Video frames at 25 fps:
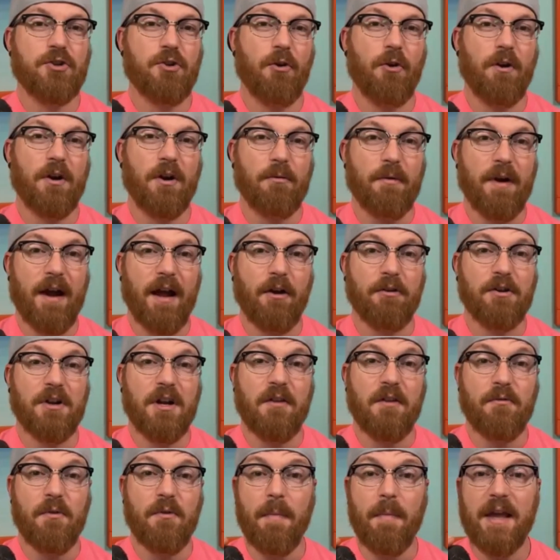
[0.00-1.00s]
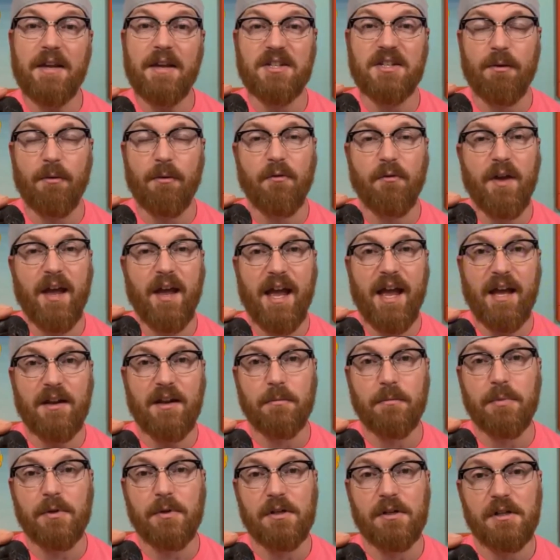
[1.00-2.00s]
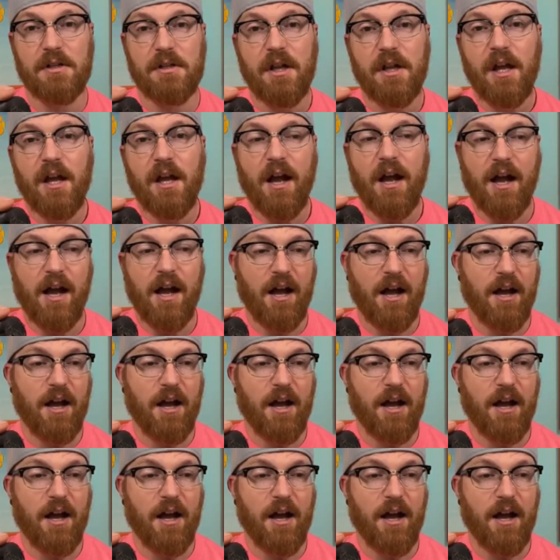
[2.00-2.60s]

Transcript: growing around, and if you make some of it edible,